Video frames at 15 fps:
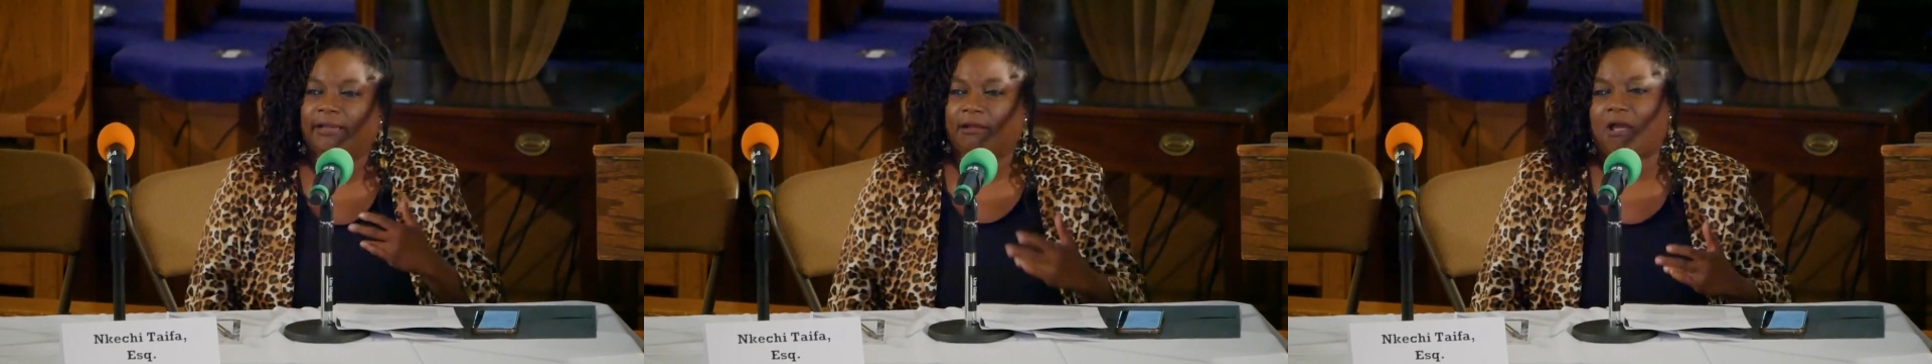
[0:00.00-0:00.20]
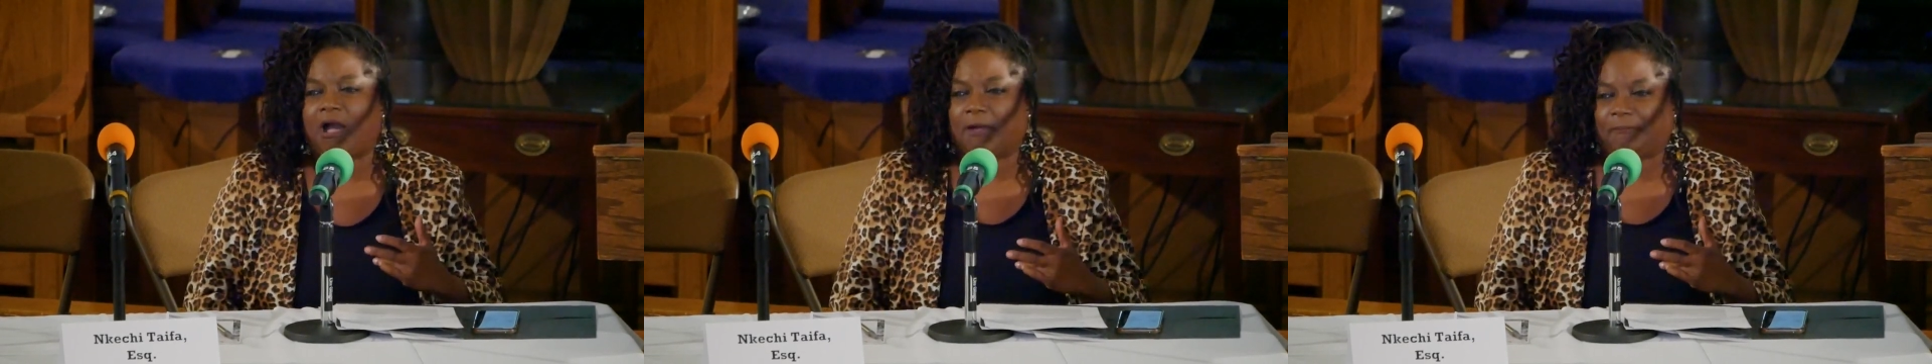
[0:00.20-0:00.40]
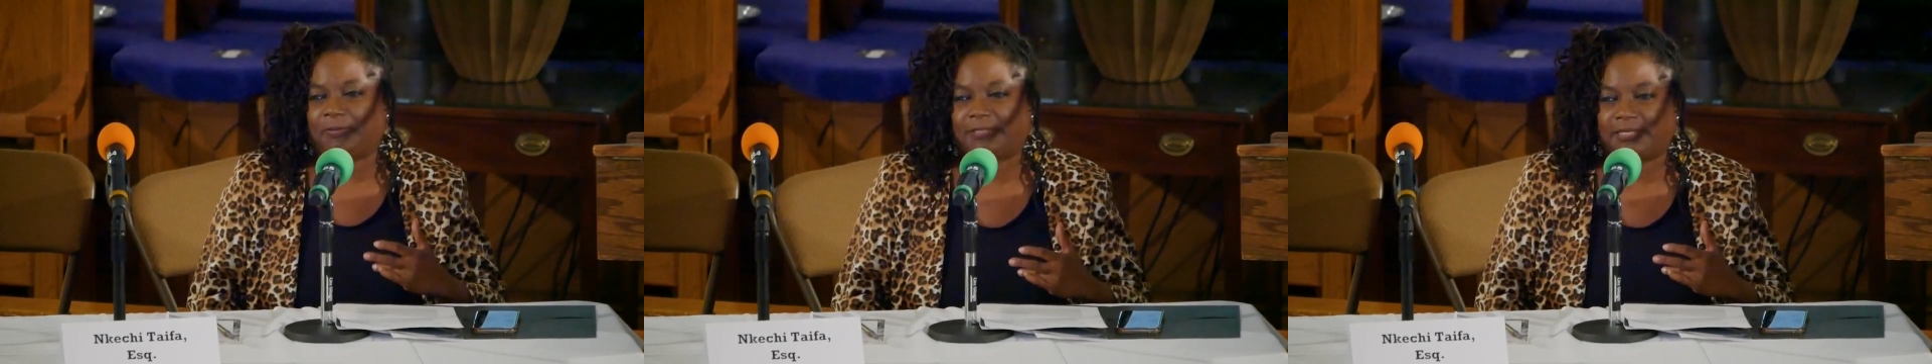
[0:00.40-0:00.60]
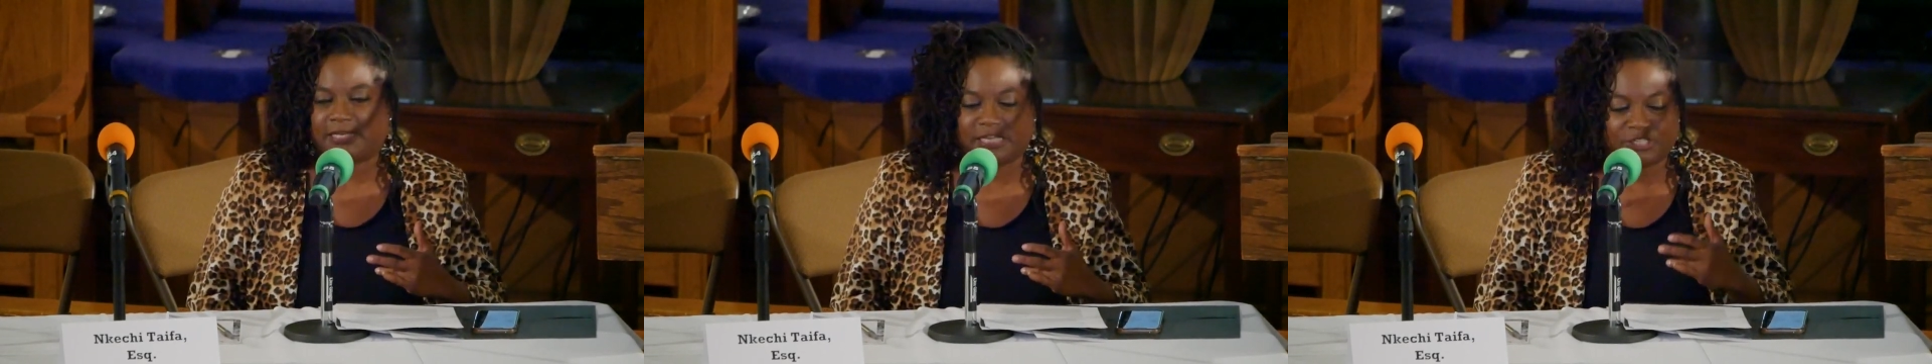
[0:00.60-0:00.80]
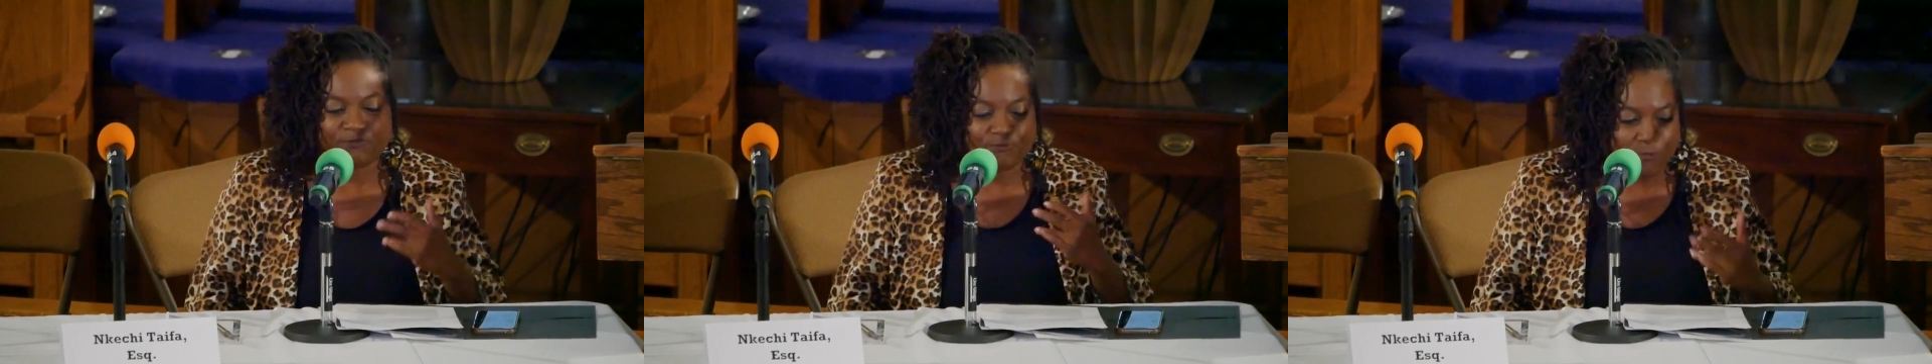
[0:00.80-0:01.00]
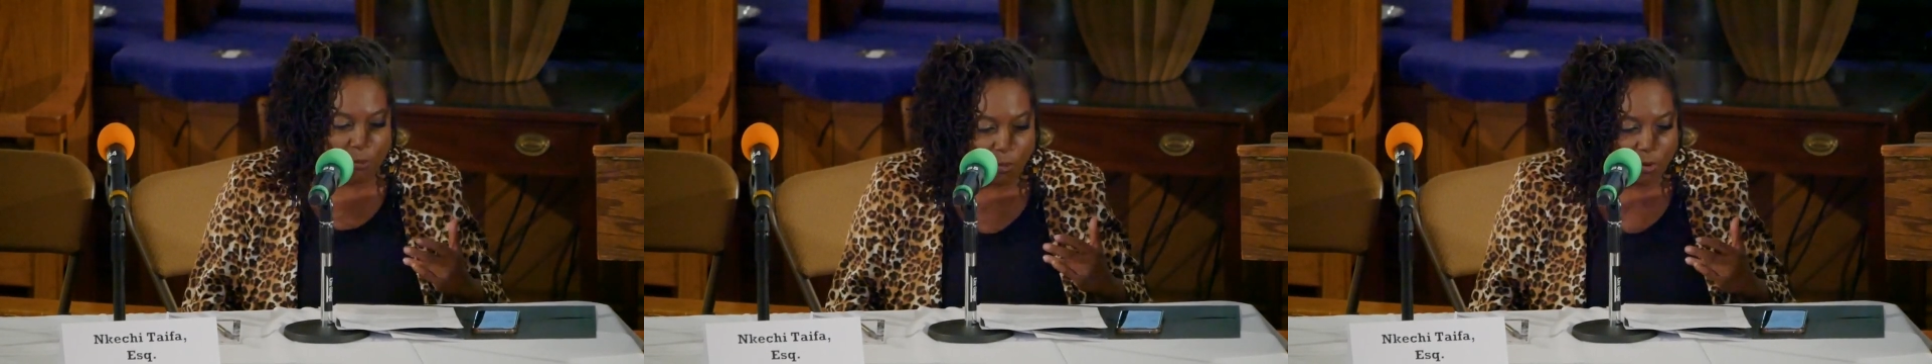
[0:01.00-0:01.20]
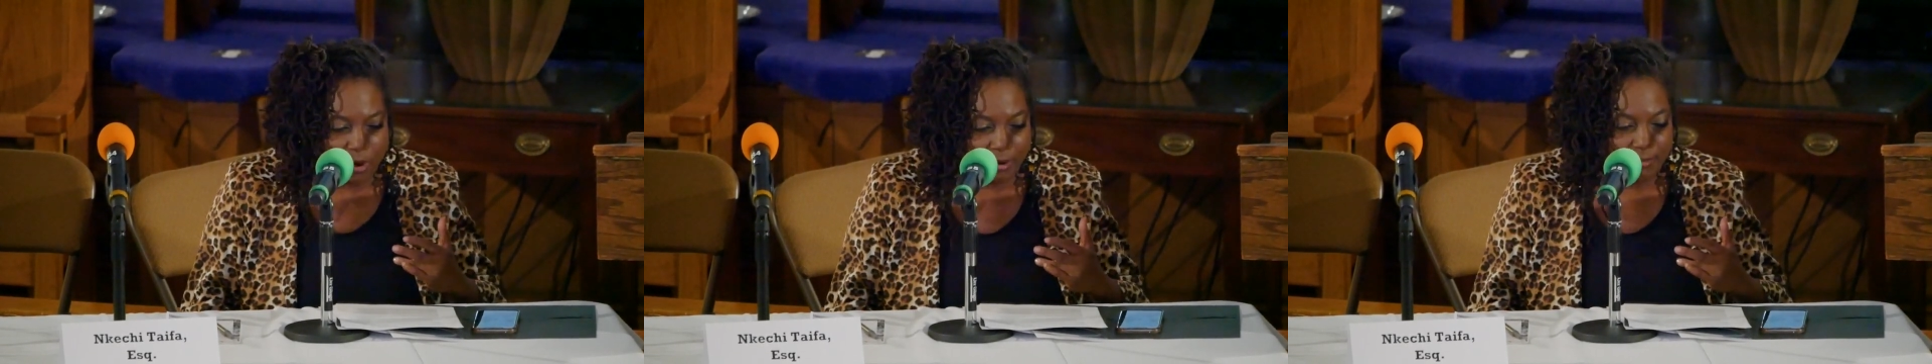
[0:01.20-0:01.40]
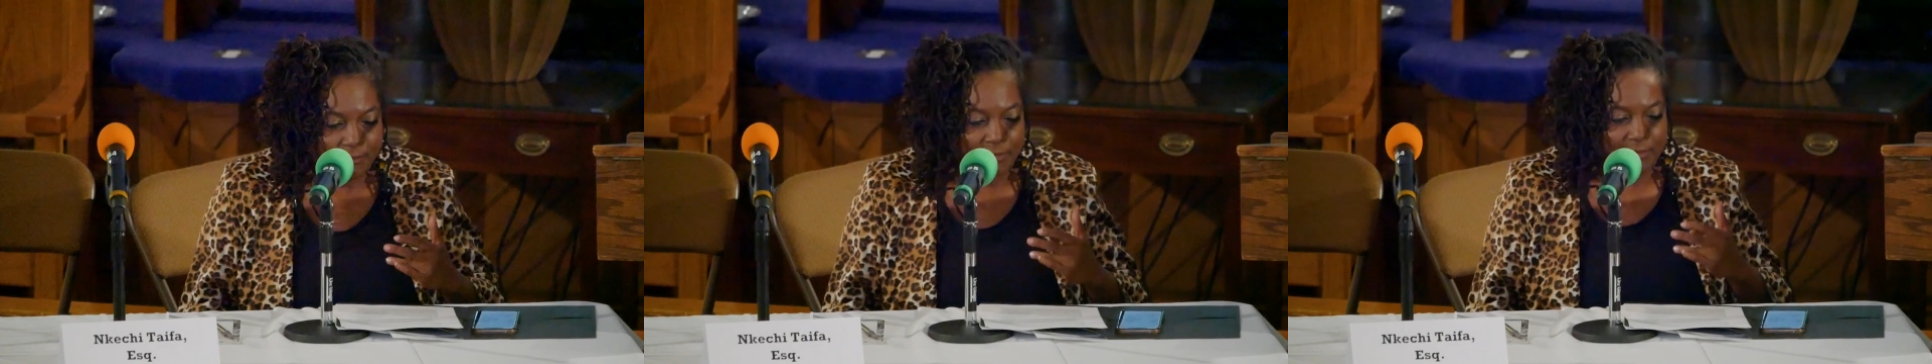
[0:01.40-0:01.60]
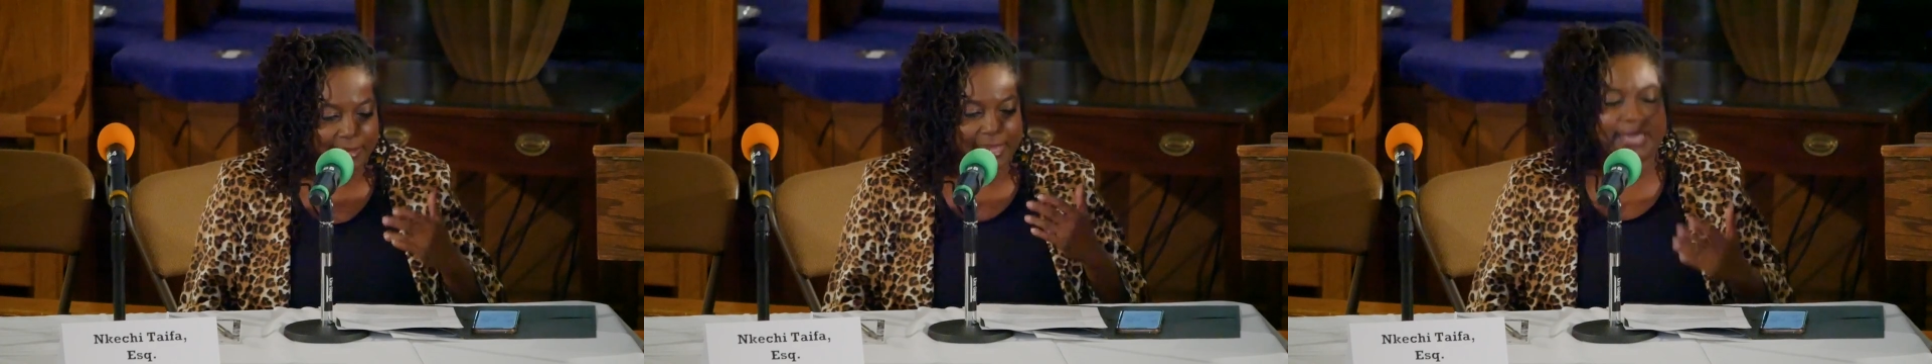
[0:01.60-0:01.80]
encompasses four